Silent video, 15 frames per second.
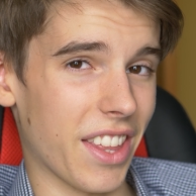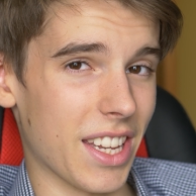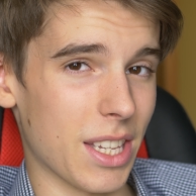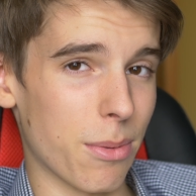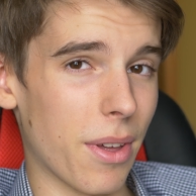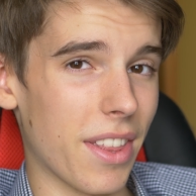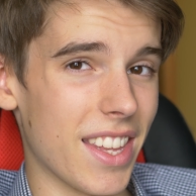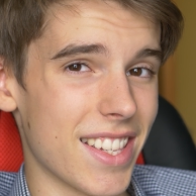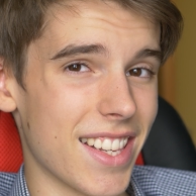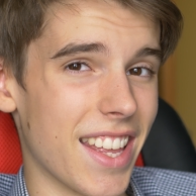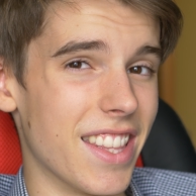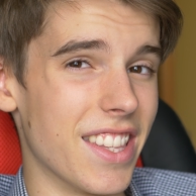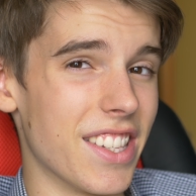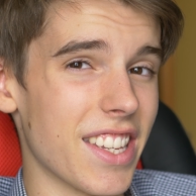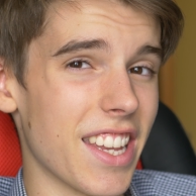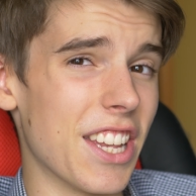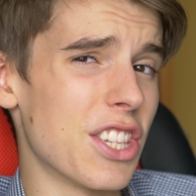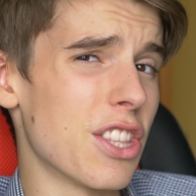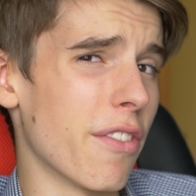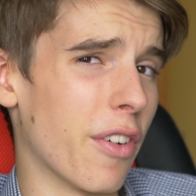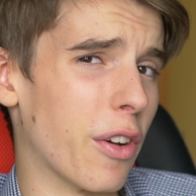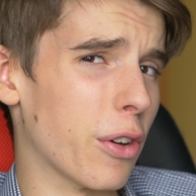things about this lens
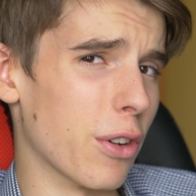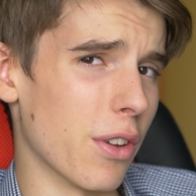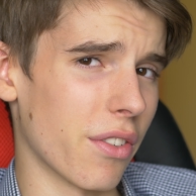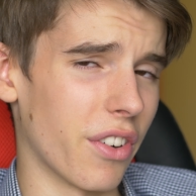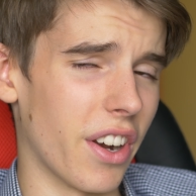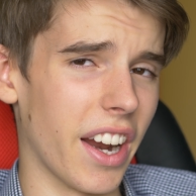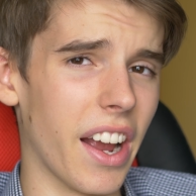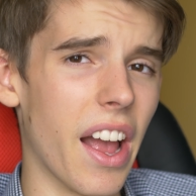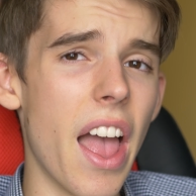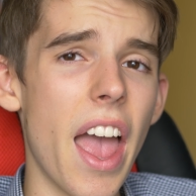is the focus ring.